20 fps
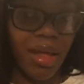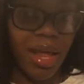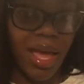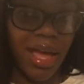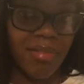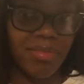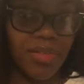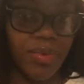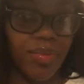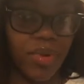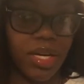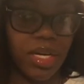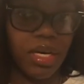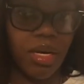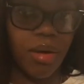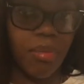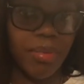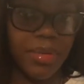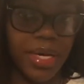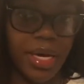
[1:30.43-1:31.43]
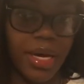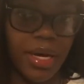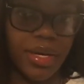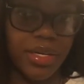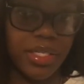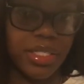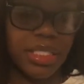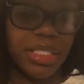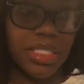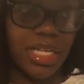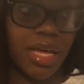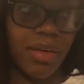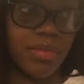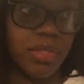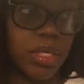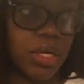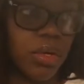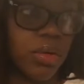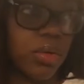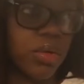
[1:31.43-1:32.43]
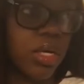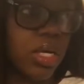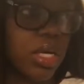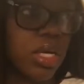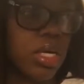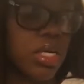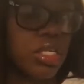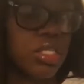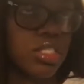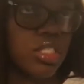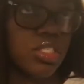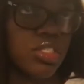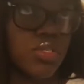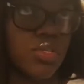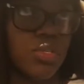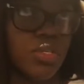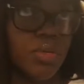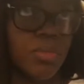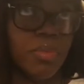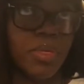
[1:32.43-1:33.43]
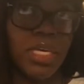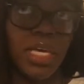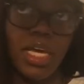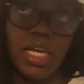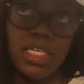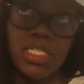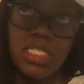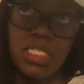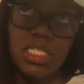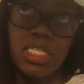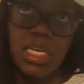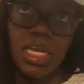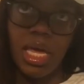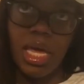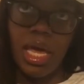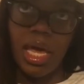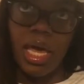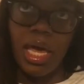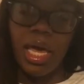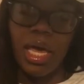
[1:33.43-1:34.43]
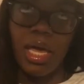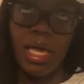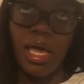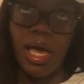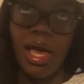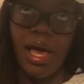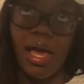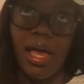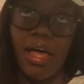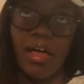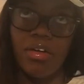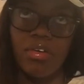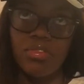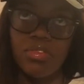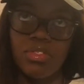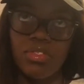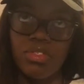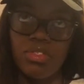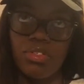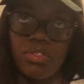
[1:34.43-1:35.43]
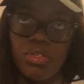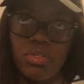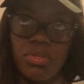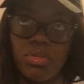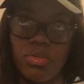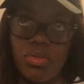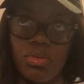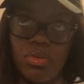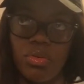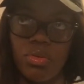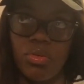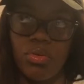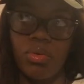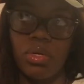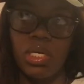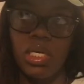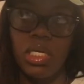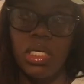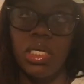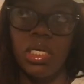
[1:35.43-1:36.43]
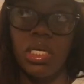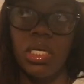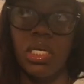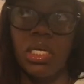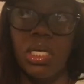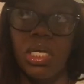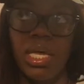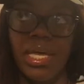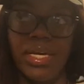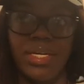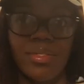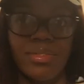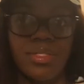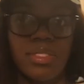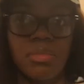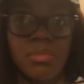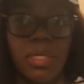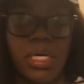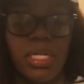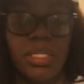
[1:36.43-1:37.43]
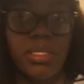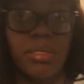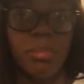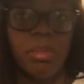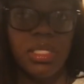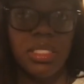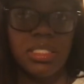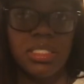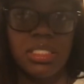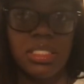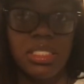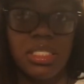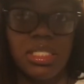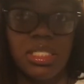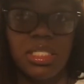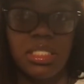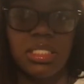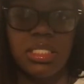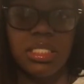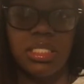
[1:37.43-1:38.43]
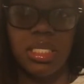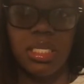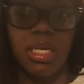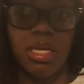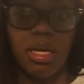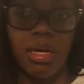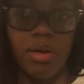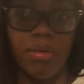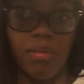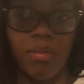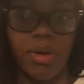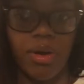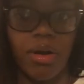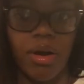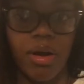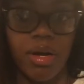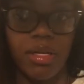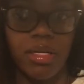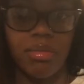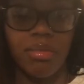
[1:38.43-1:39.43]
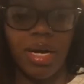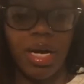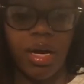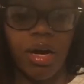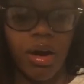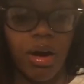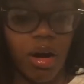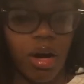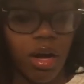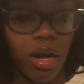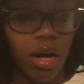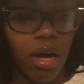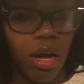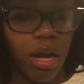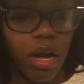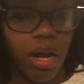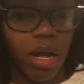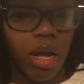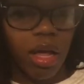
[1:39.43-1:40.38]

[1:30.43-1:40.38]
I have to run a couple of errands. I have to go to UPS today. I have to handle some other business regarding my car.